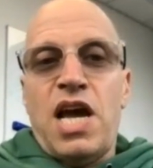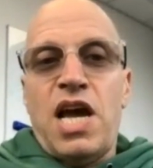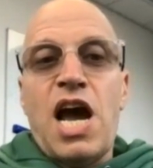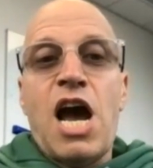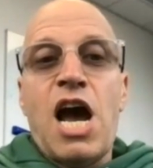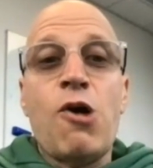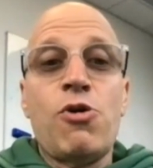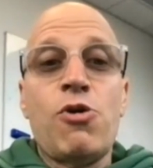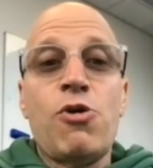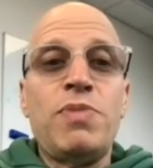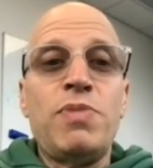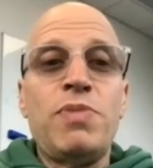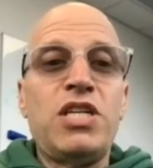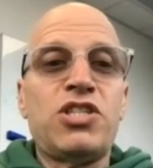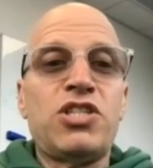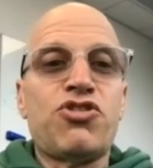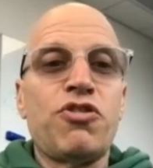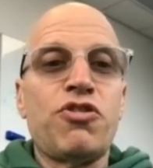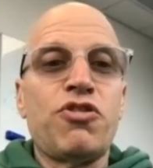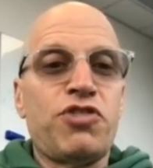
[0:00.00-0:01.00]
our
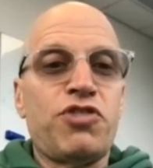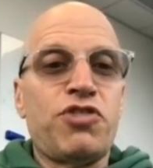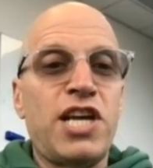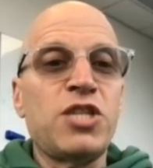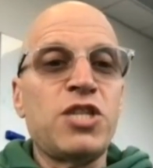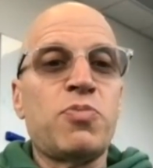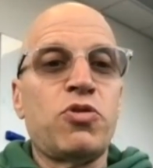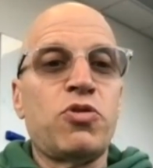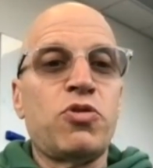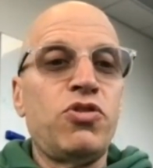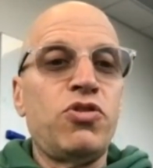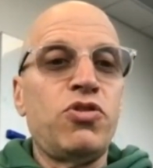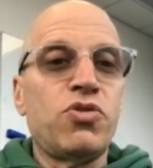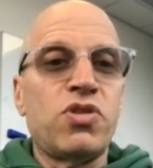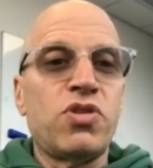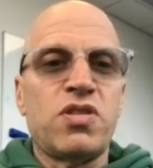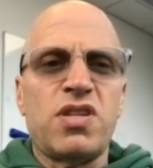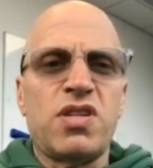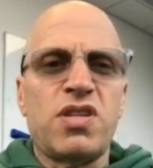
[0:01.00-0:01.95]
Ministry of Transport uses,